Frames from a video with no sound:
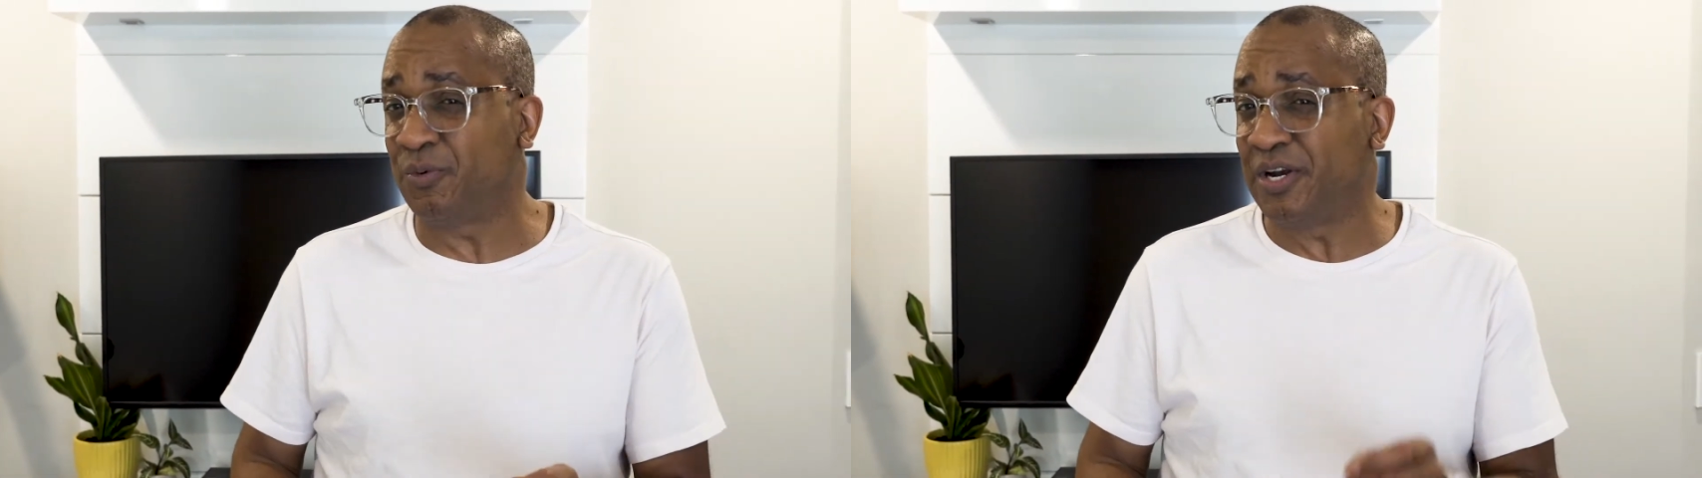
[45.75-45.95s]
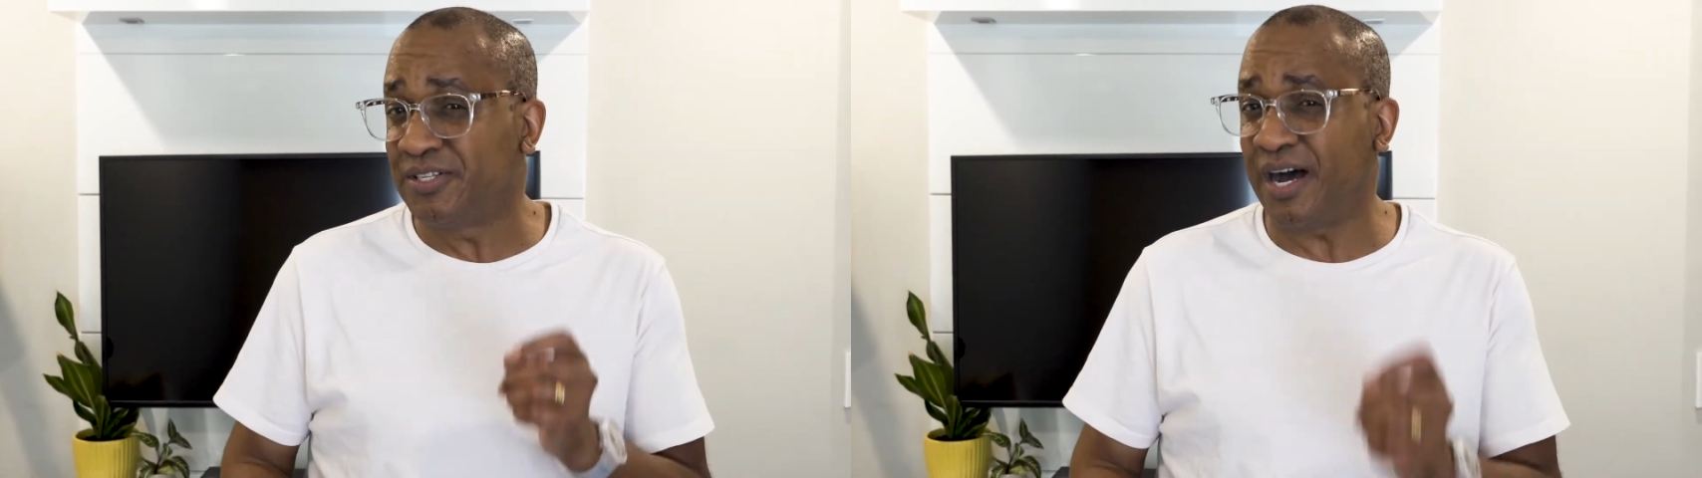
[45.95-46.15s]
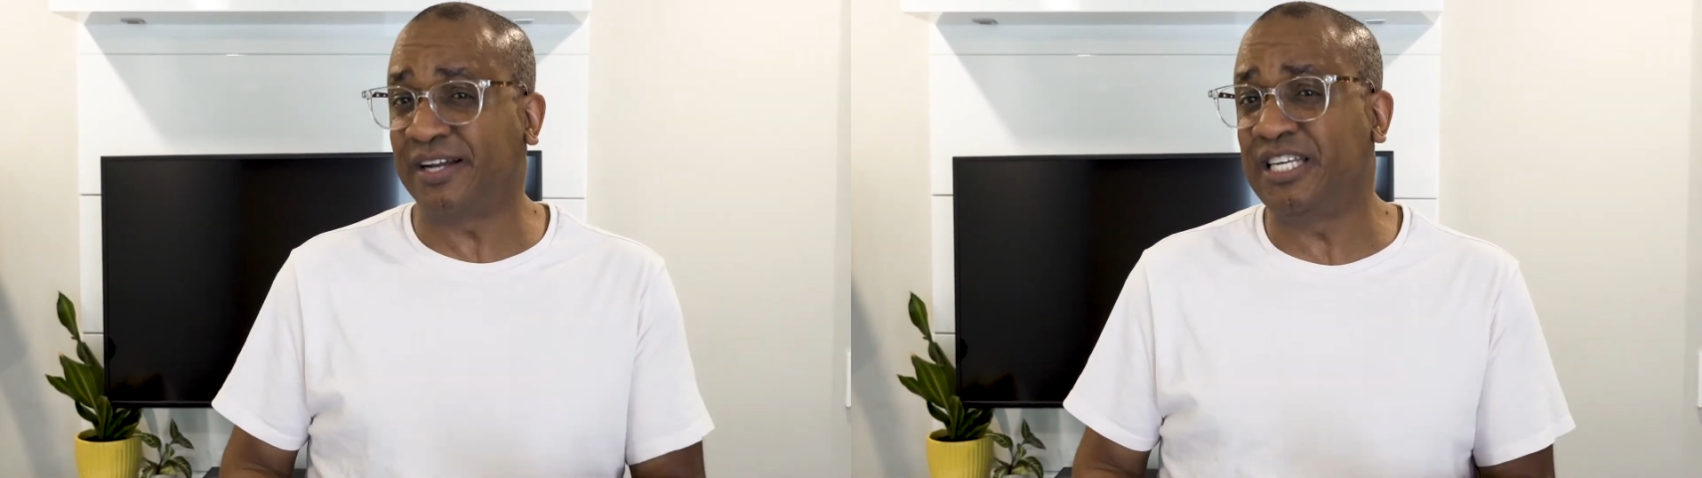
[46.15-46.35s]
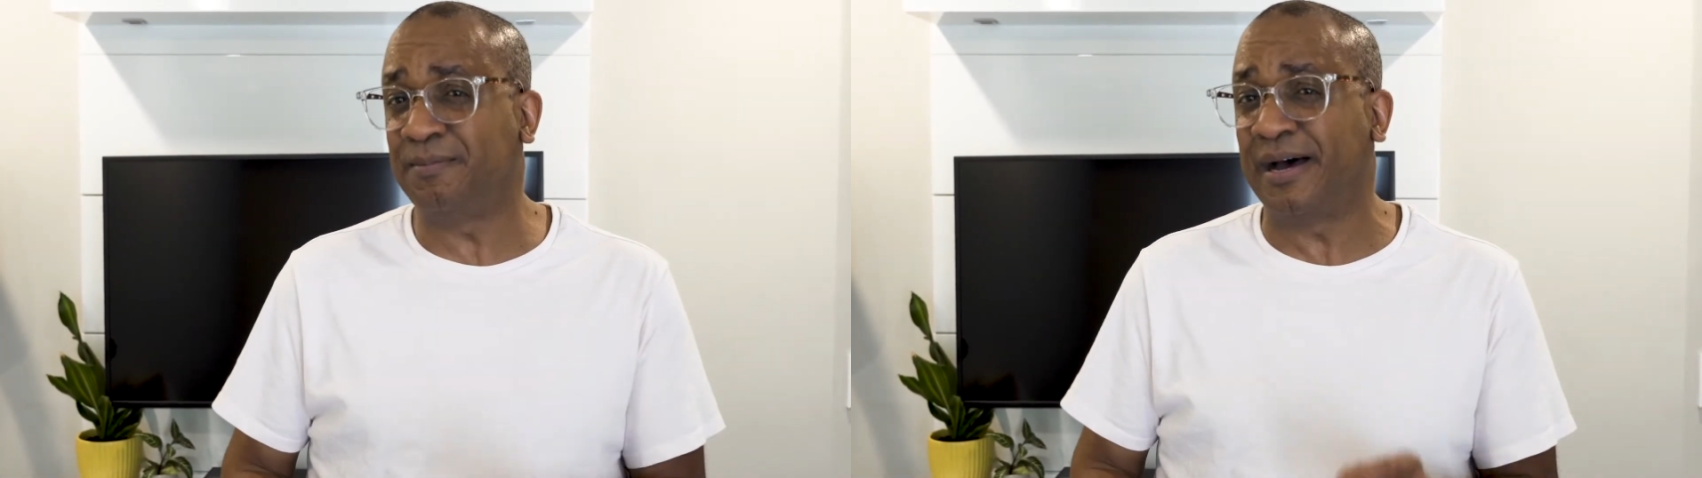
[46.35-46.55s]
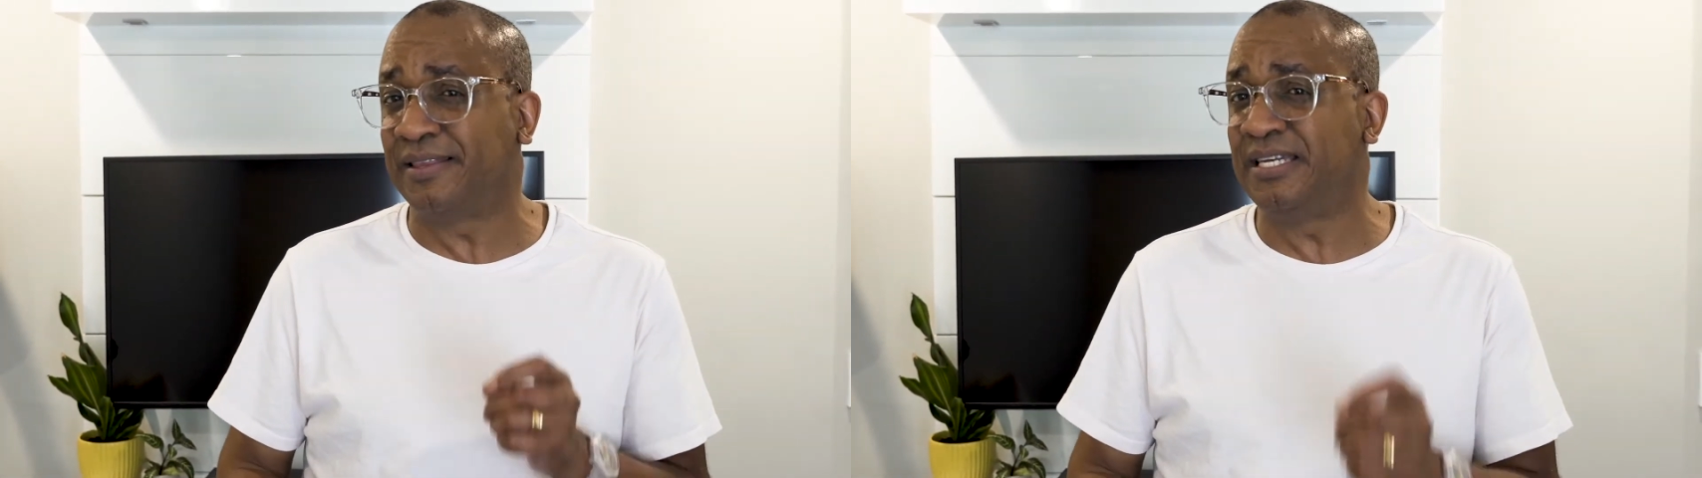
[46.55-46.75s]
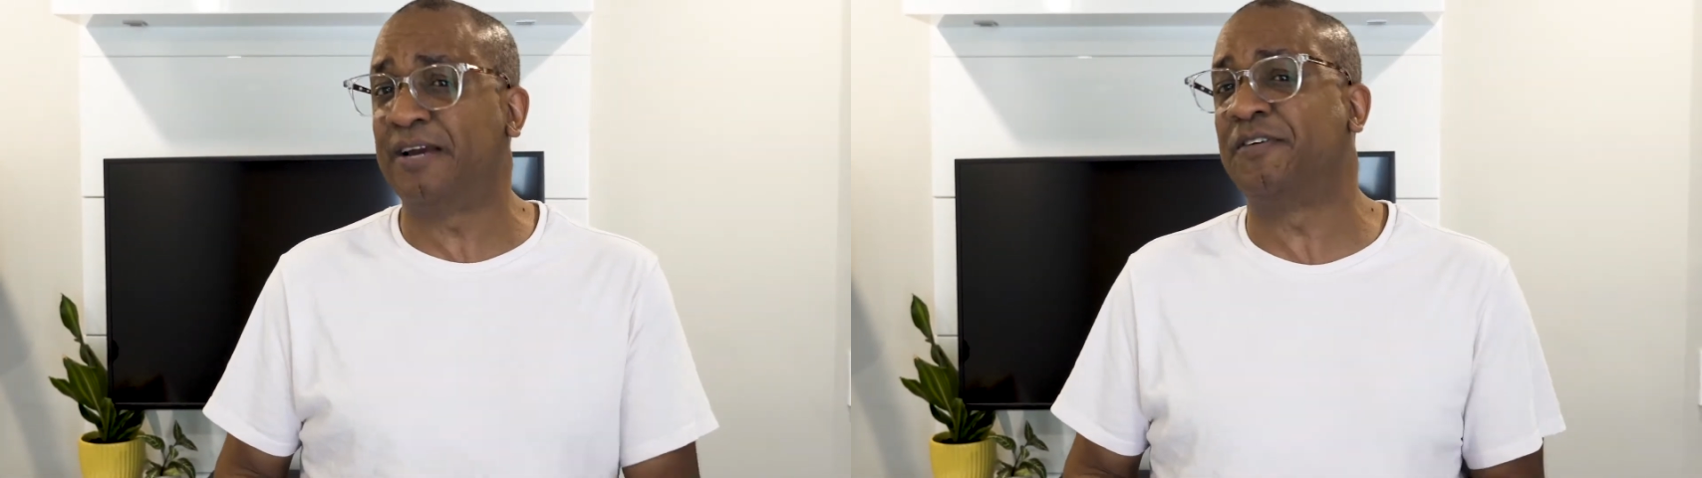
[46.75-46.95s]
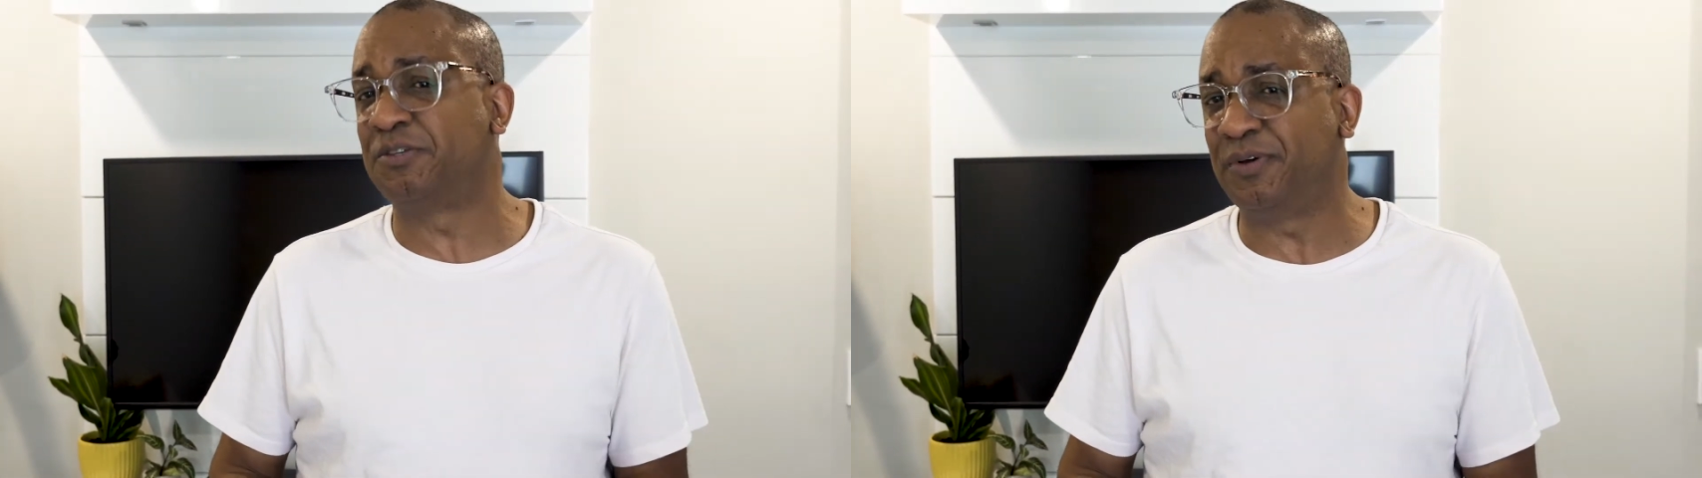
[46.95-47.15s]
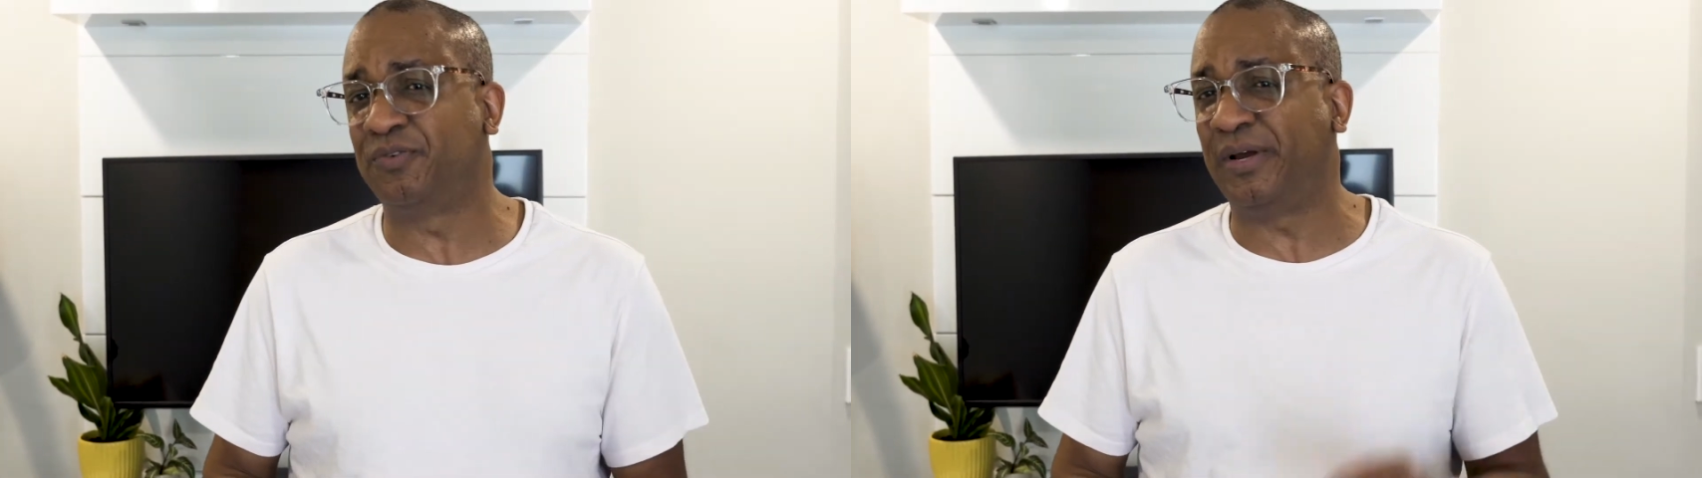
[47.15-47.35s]
I want to talk to you about the
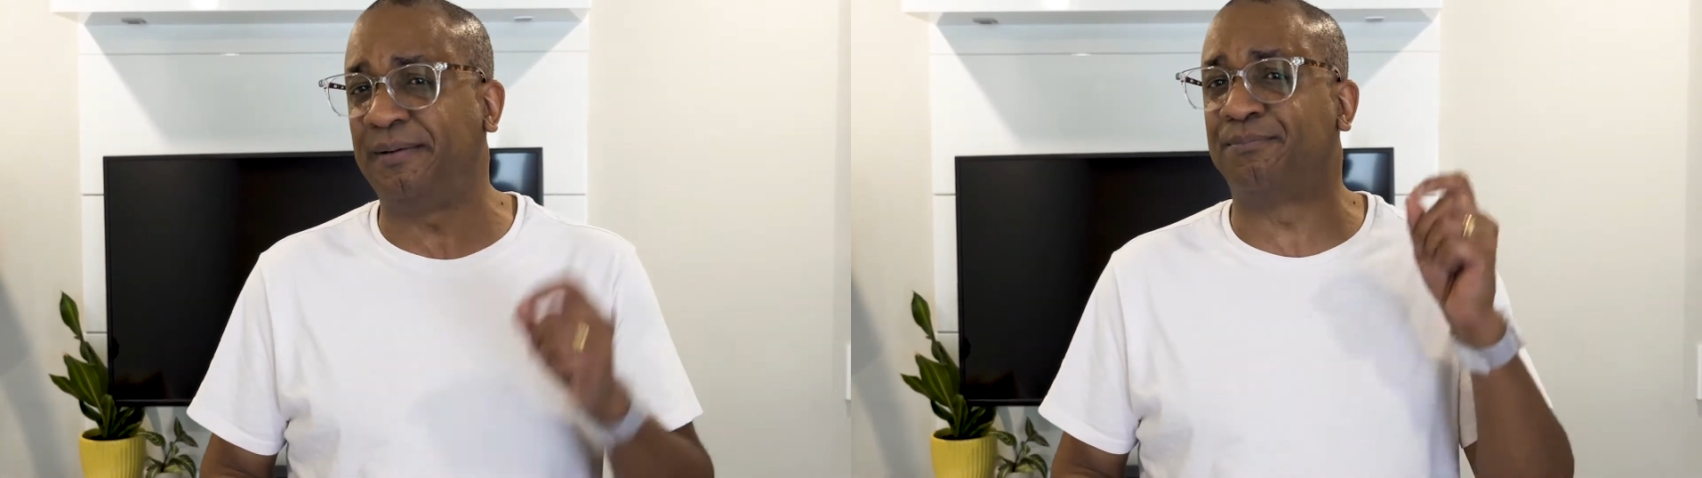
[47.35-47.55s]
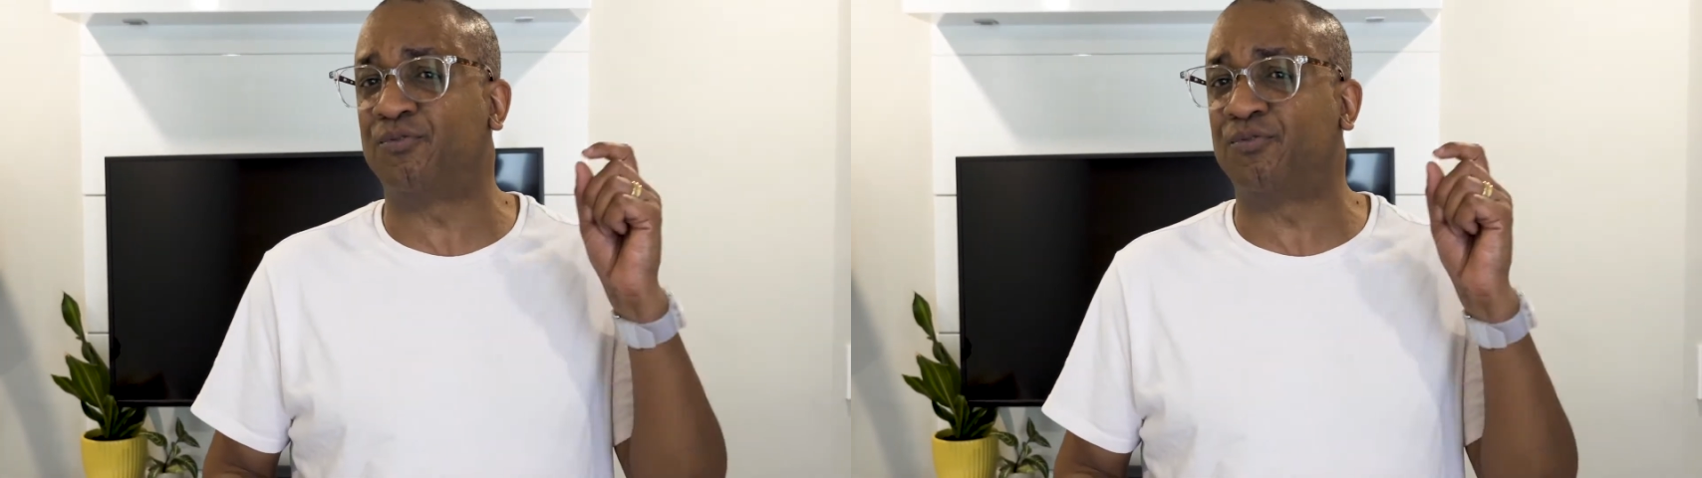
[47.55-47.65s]
difference between